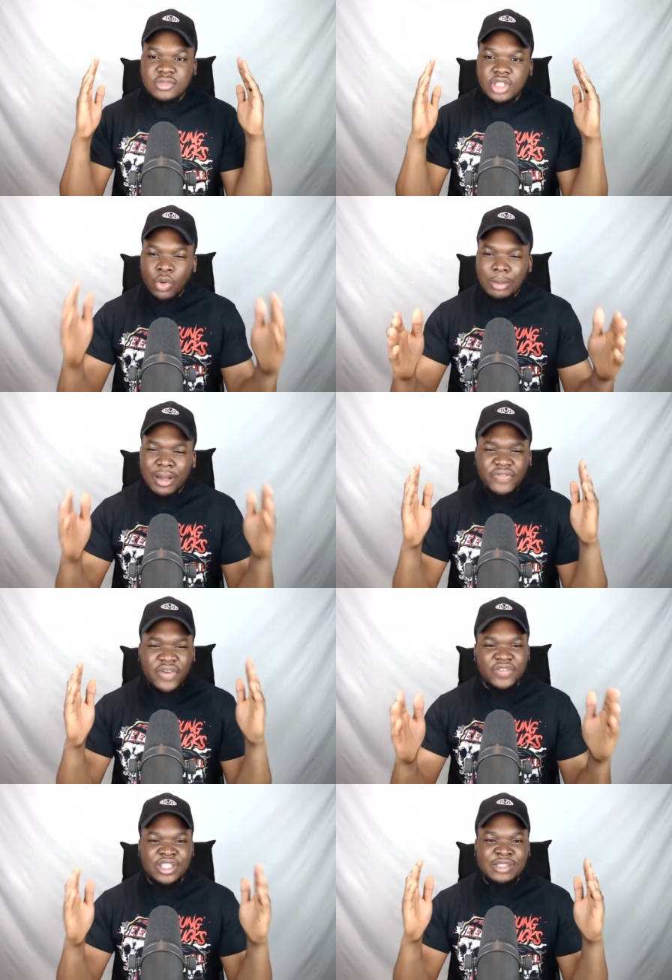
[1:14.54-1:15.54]
One of my
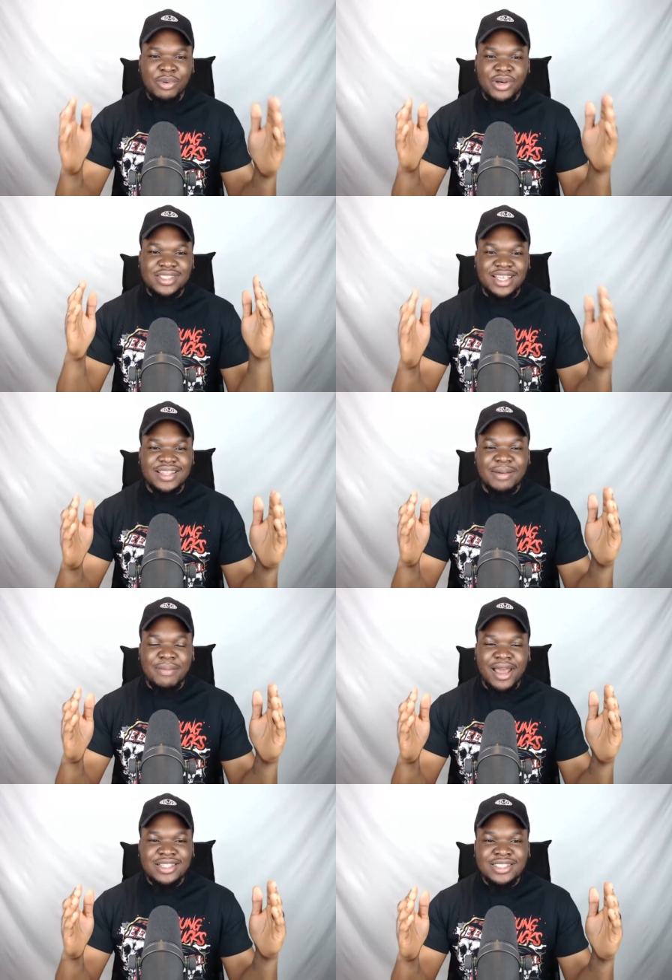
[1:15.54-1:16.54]
favorite spots in the
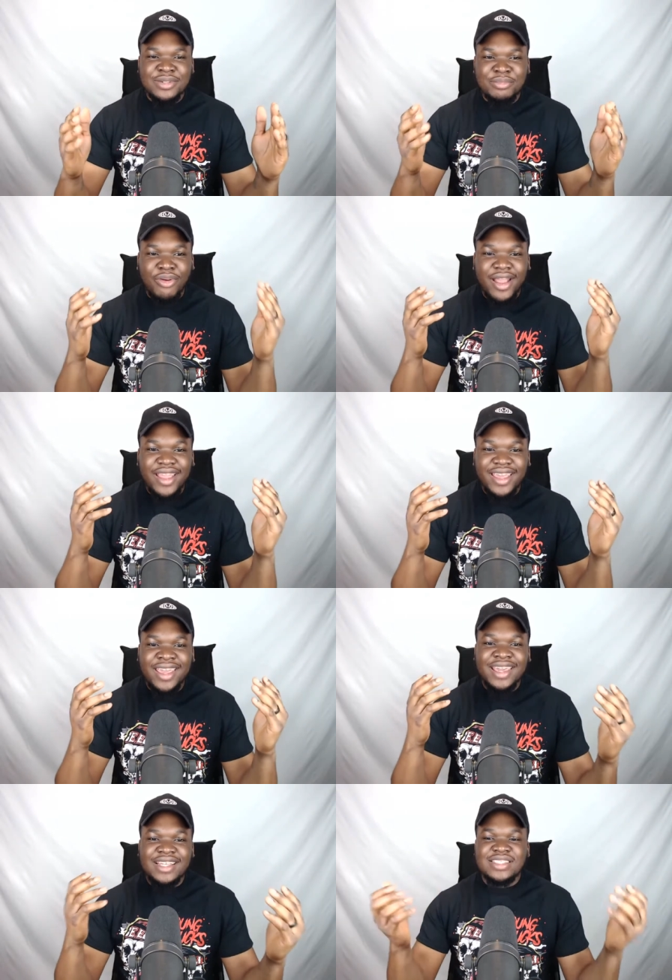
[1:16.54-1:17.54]
match, Brian
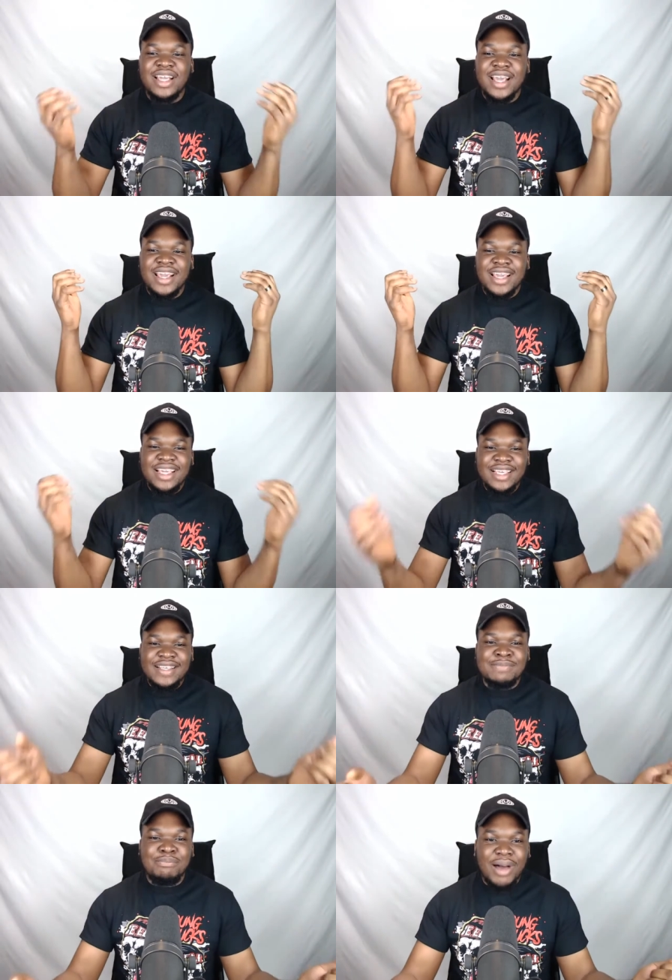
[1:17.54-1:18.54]
Cage. He is
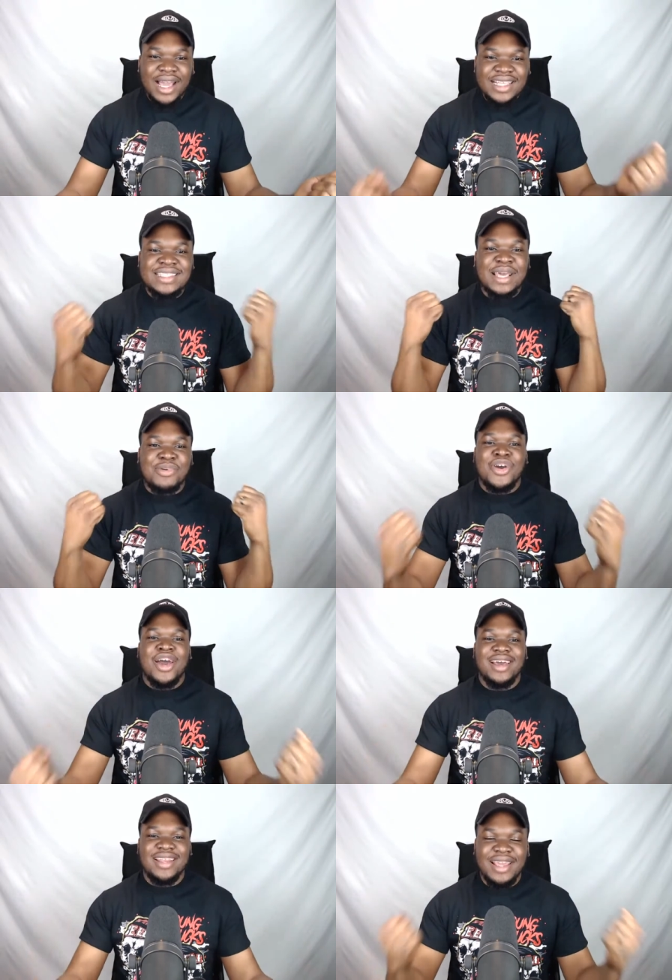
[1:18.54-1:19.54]
bicep
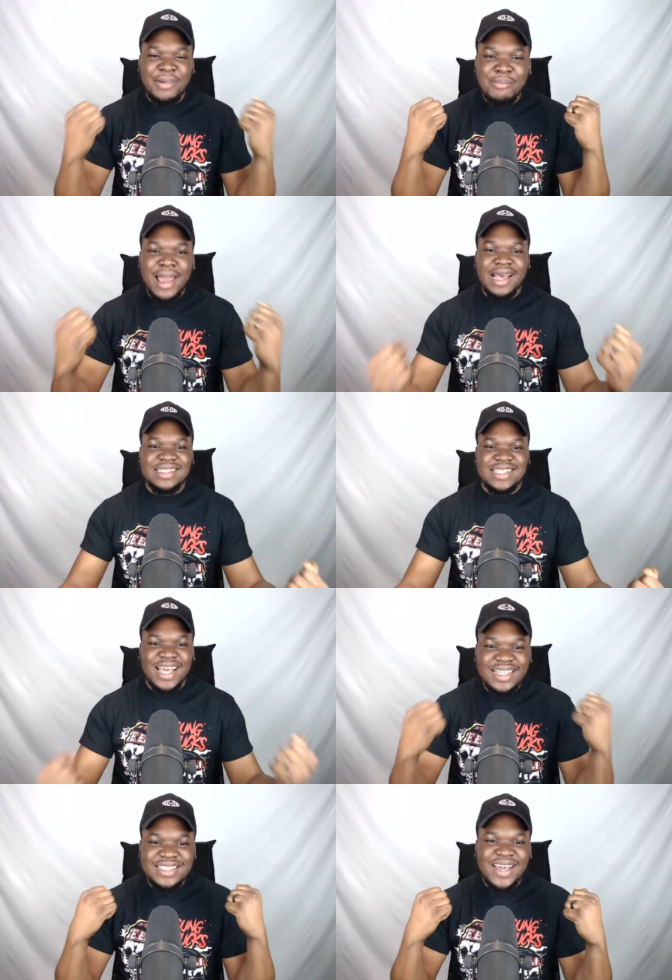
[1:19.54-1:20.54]
curling Matt
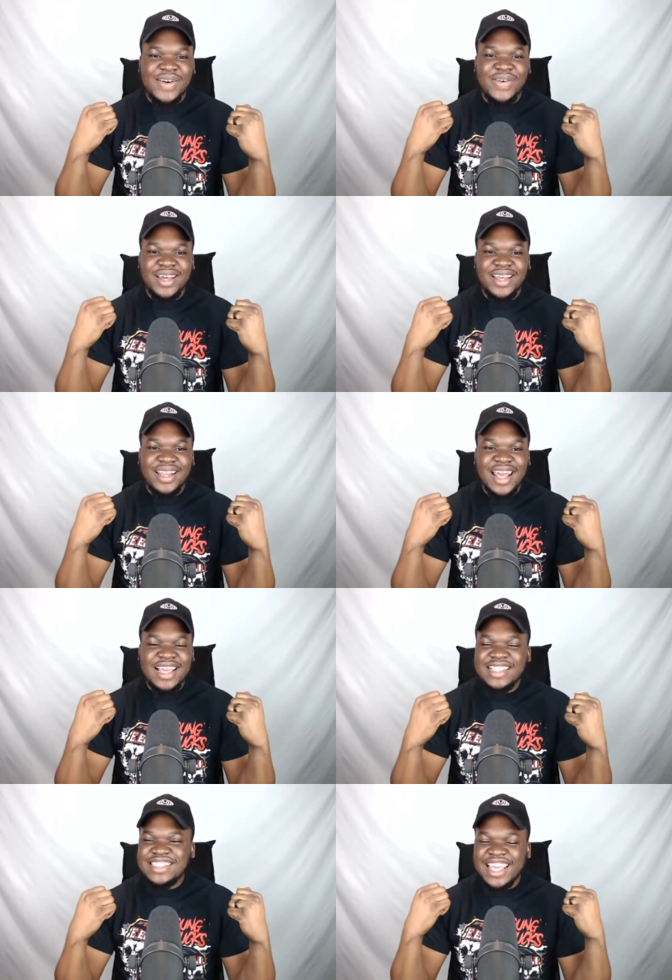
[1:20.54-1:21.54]
Sydal like
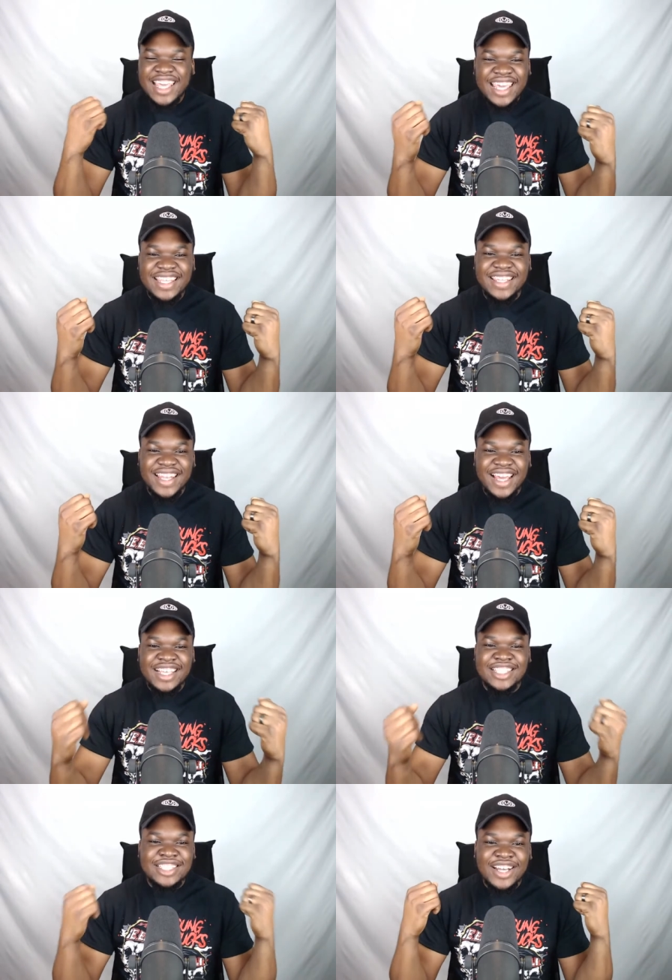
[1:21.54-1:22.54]
he's a kid, like he's
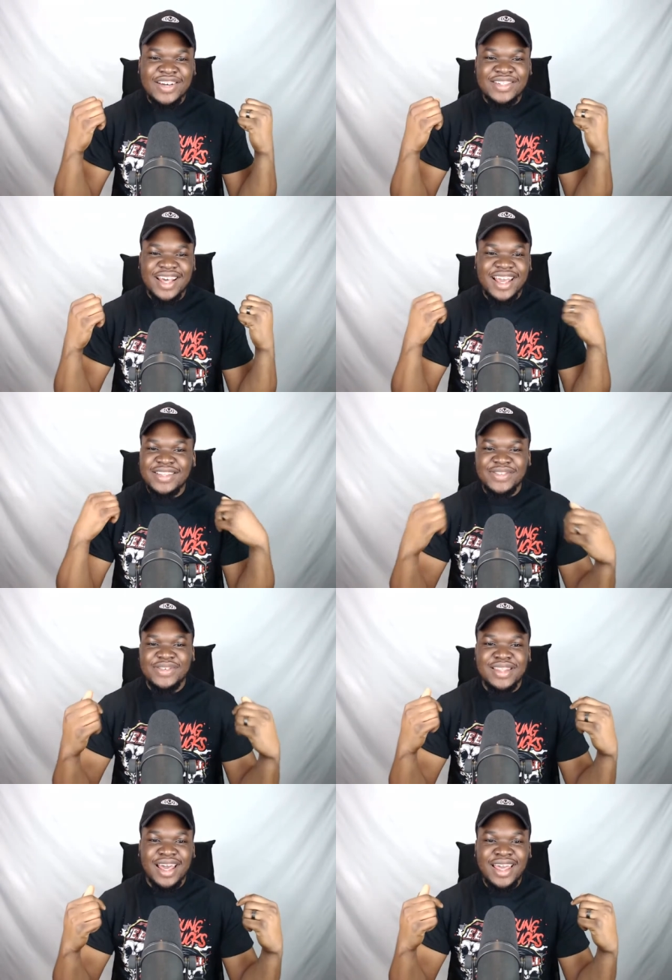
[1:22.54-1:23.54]
a child. I can do
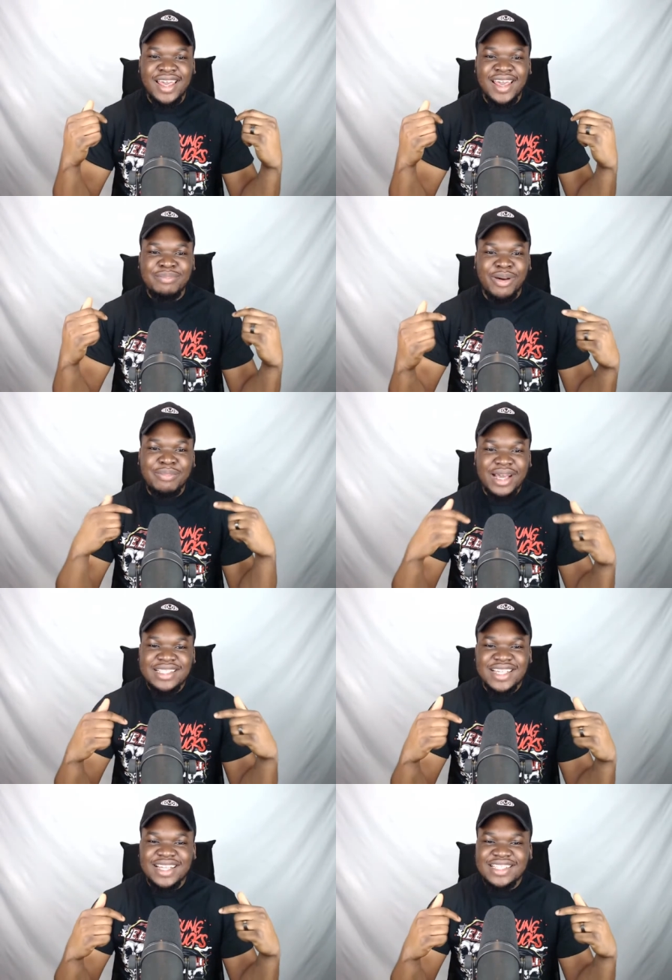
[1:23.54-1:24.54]
that, but my
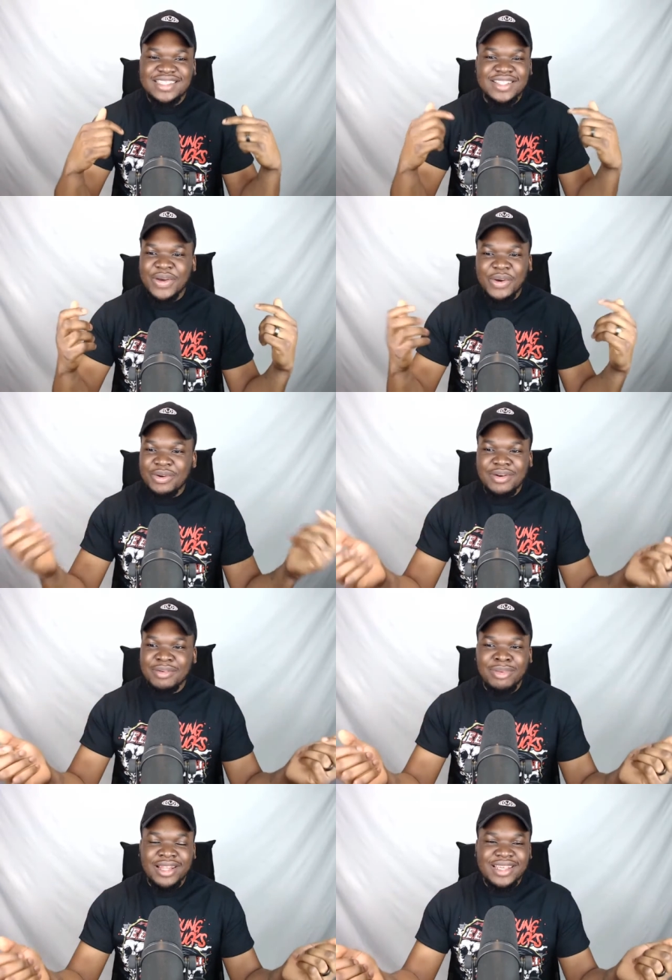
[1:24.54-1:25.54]
son is, you know,
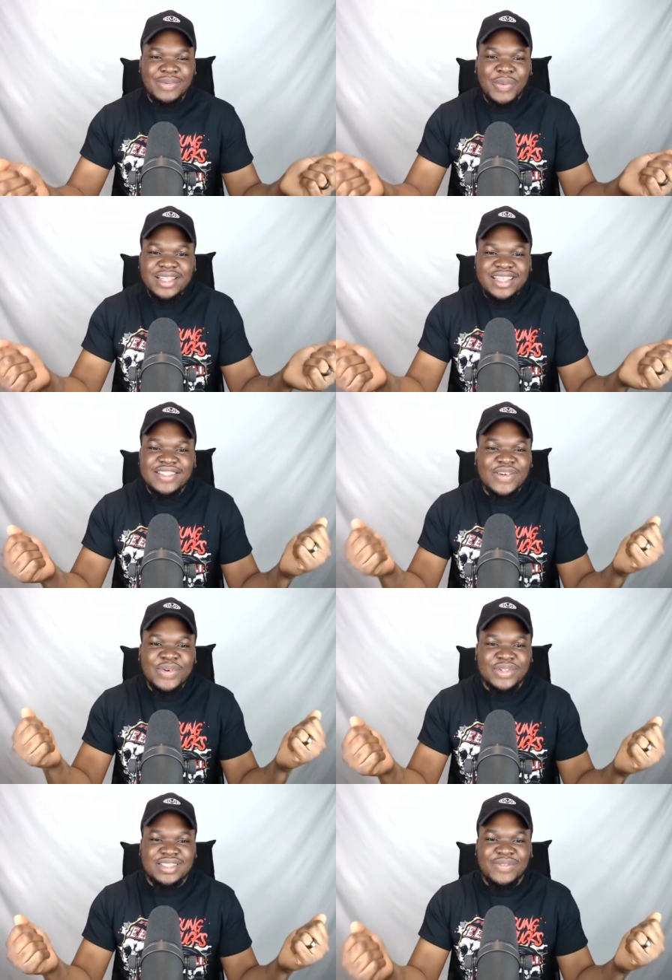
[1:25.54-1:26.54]
bloody 1 year old
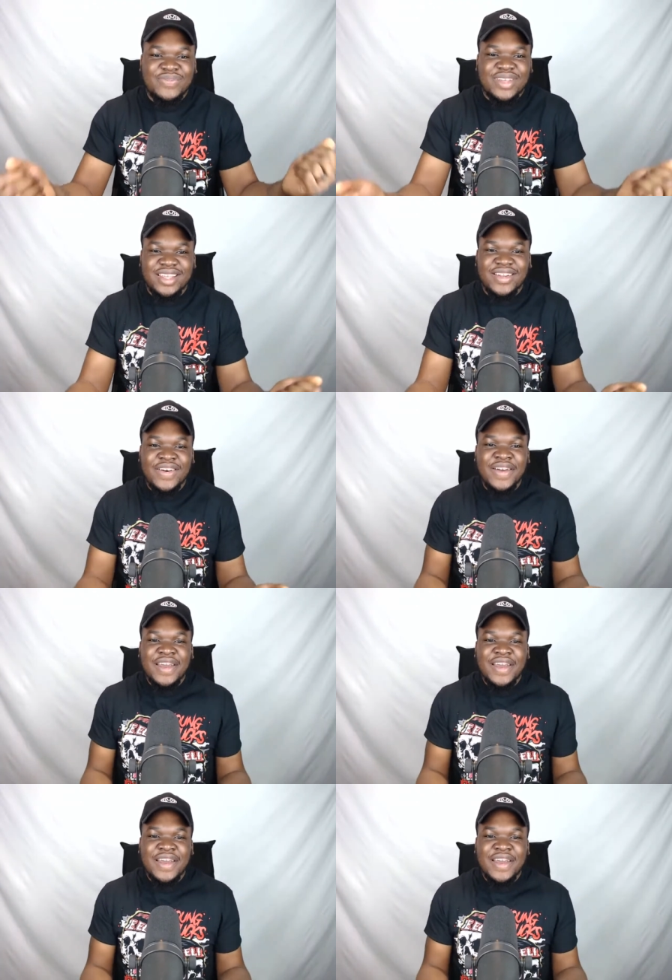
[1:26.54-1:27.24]
or something, you know?